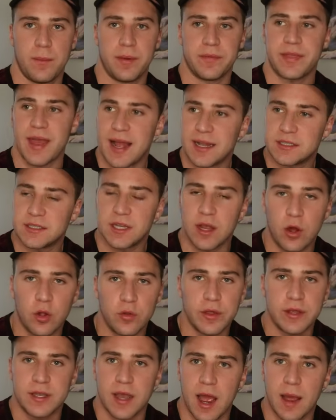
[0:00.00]
But that's the
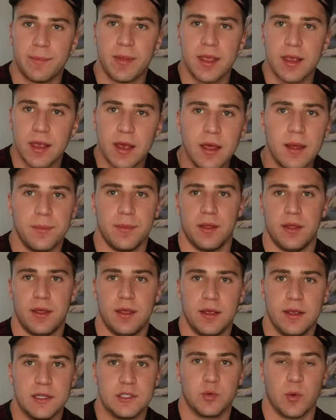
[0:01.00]
only time they come,
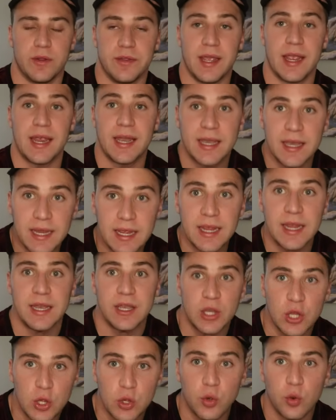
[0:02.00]
is when they
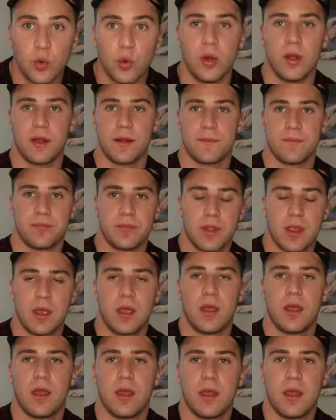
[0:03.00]
need you.
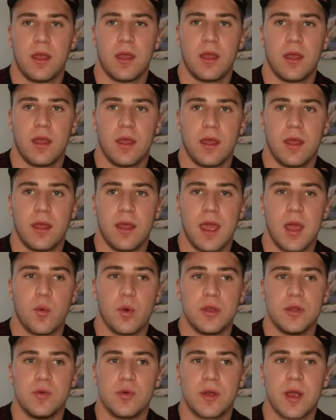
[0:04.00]
And
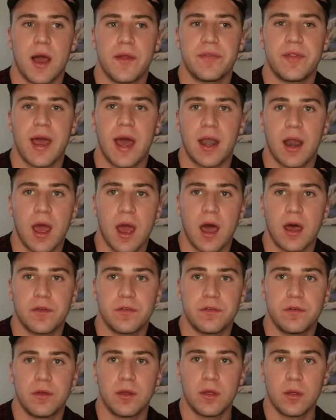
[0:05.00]
when you cut that
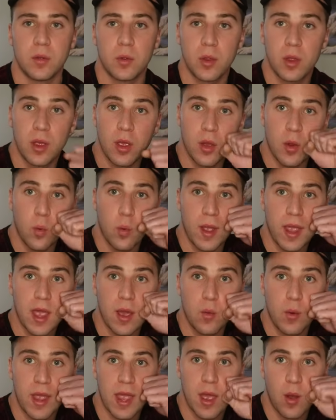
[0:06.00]
off,
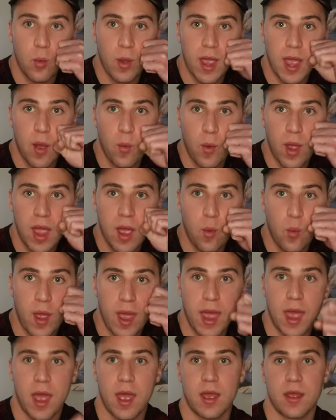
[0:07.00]
wham, wham, wham, wham,
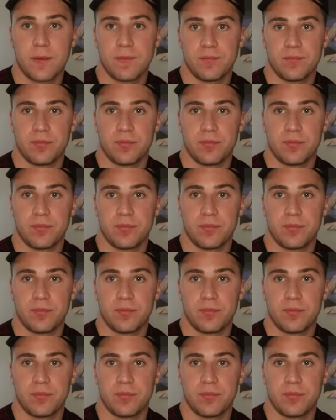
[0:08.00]
wham.